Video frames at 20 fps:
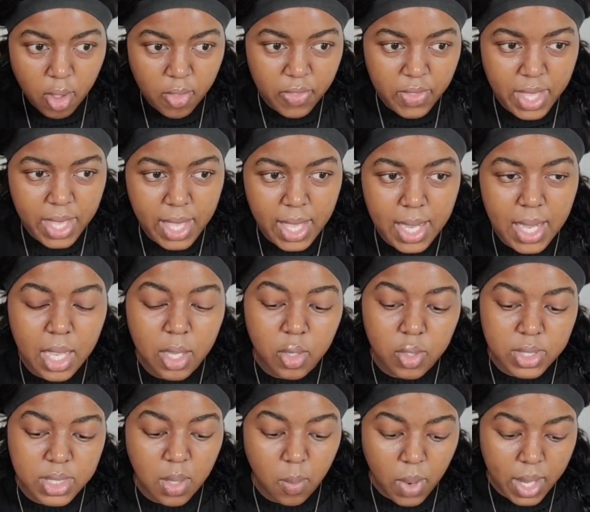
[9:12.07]
on the hairline
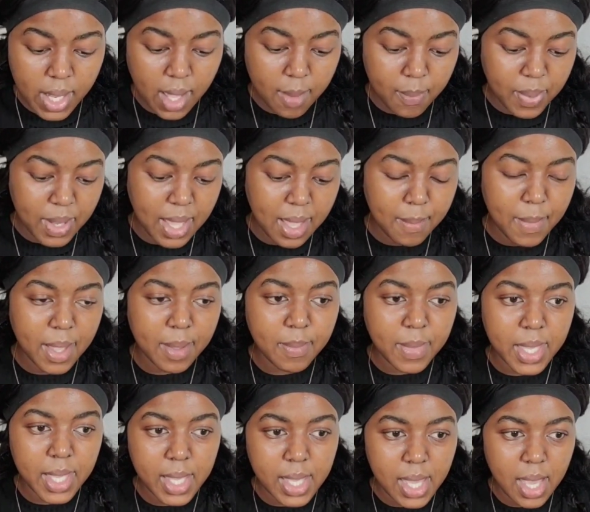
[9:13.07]
because I want to apply my
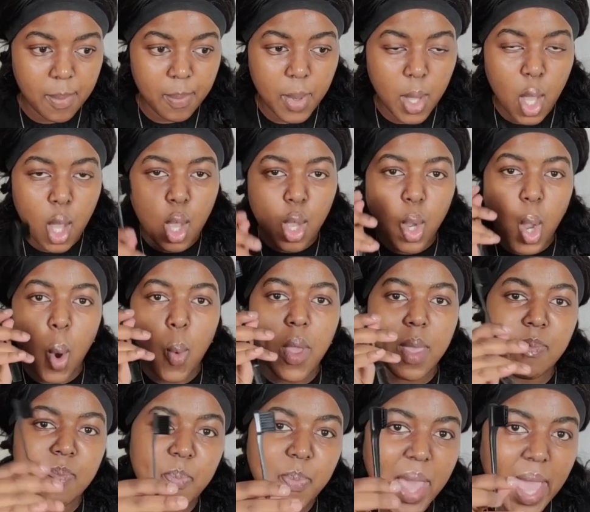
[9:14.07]
makeup.
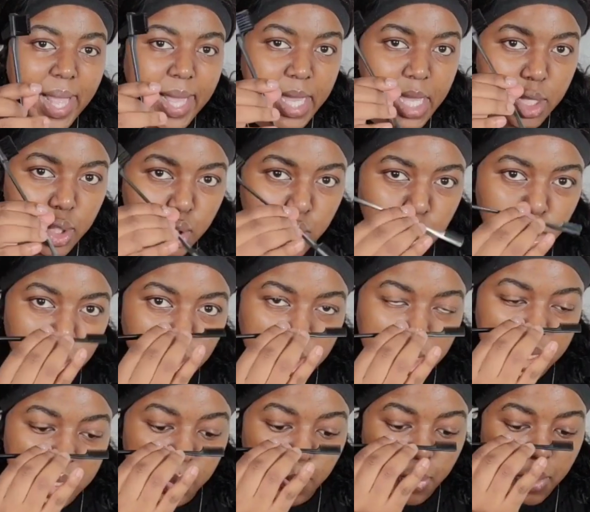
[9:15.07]
Going back into
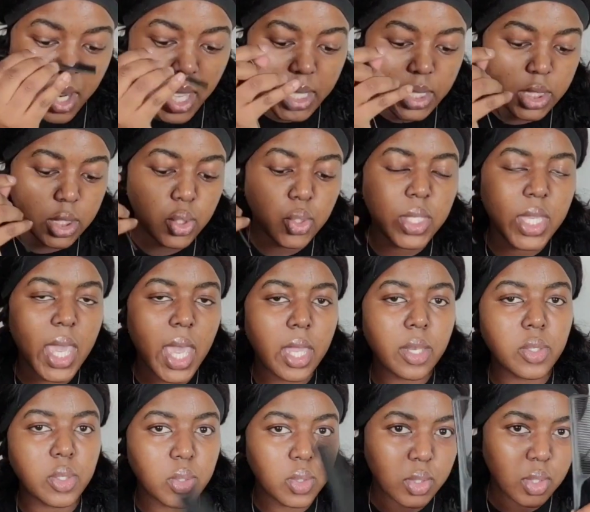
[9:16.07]
this brush, you
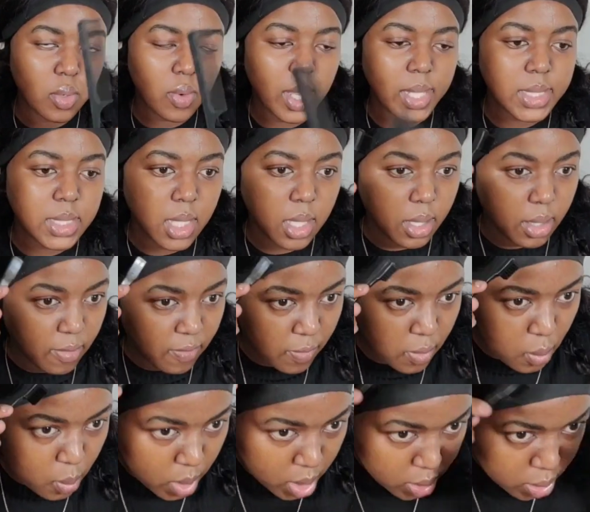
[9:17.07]
can use a rat tail if
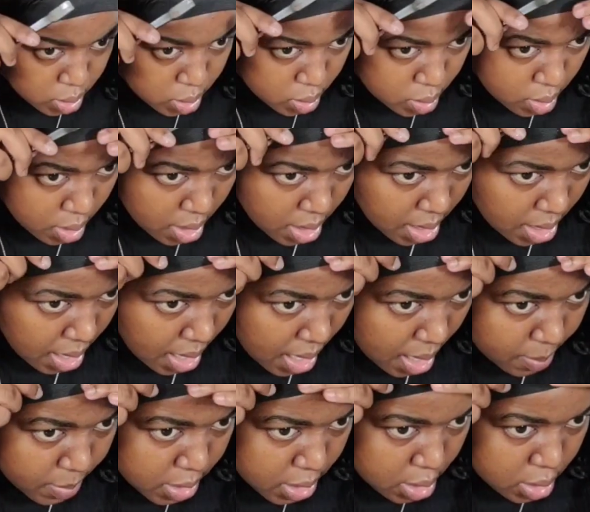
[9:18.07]
you want to.
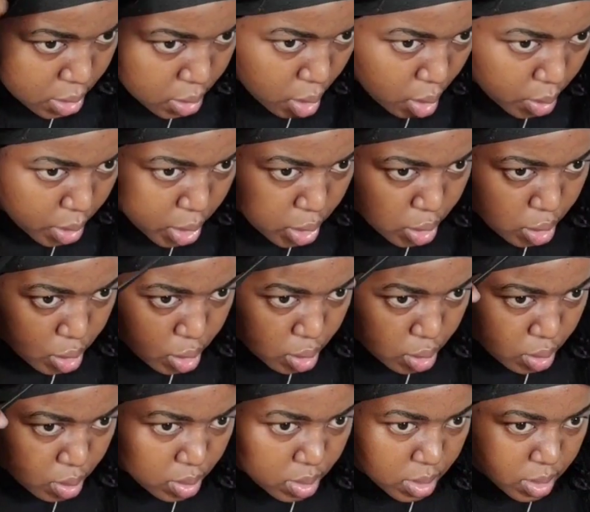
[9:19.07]
I'm just going
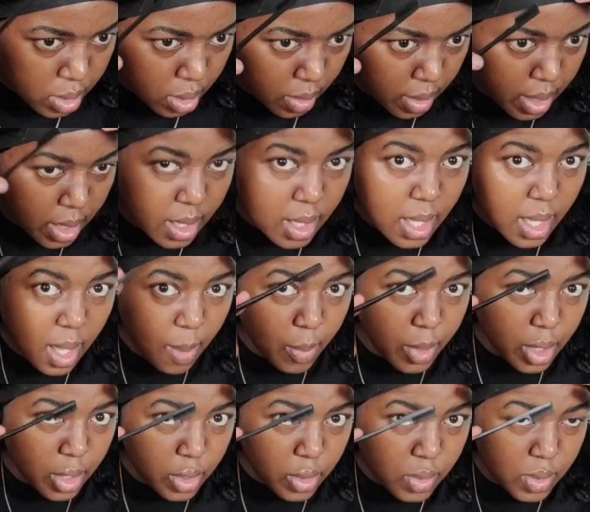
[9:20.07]
to, I'm
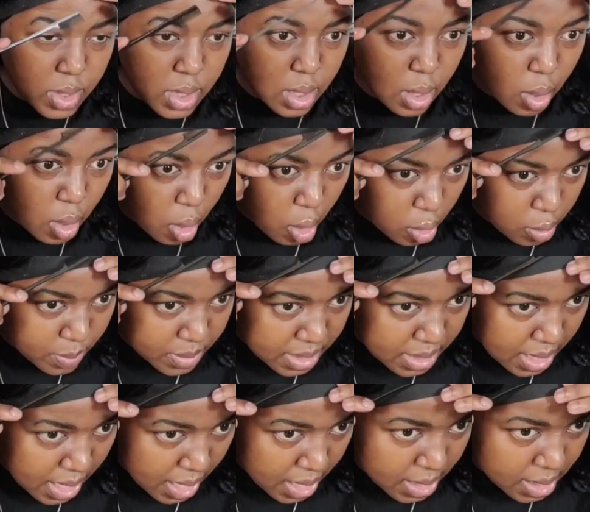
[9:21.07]
going to use the comb
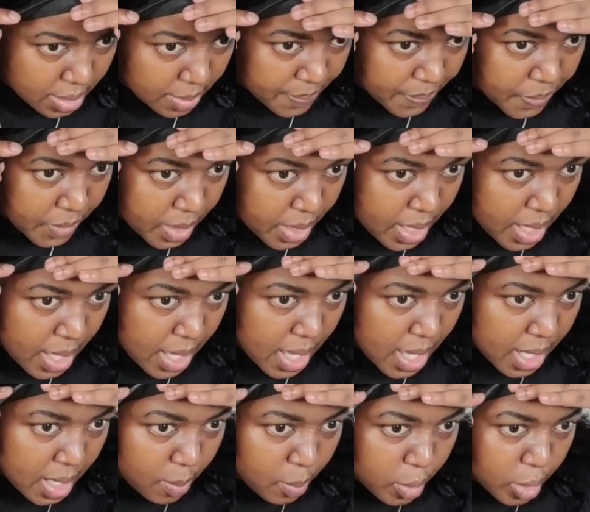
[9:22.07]
side,
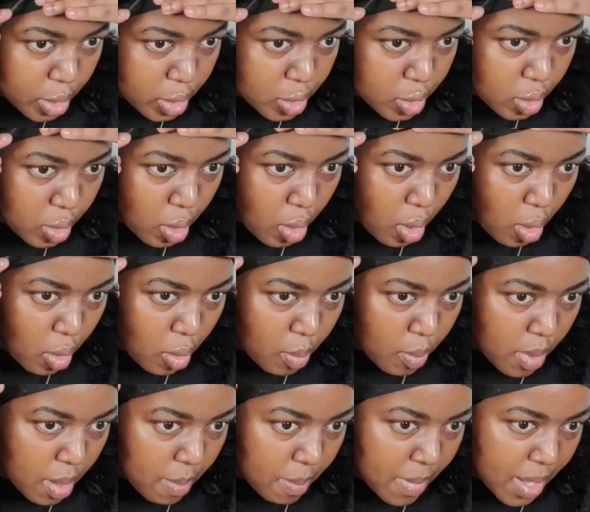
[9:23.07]
and I'm going to
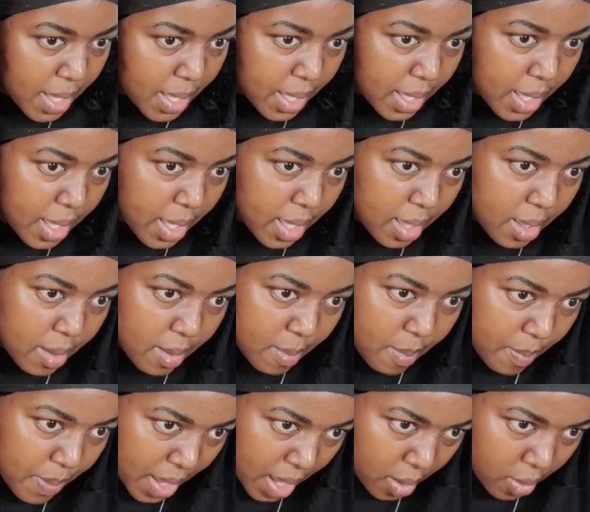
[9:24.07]
comb my hair
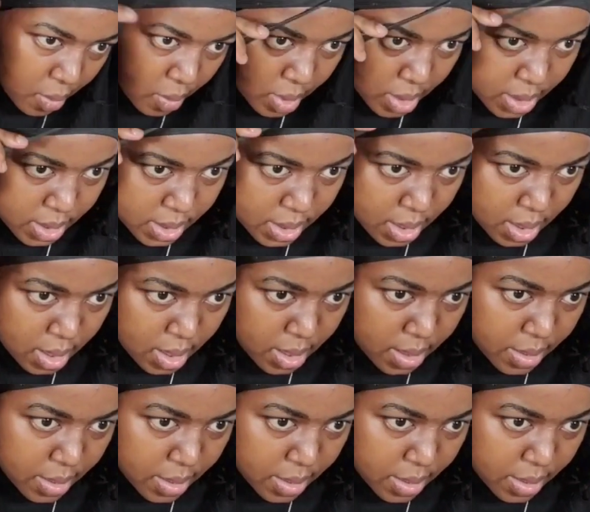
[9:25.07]
backwards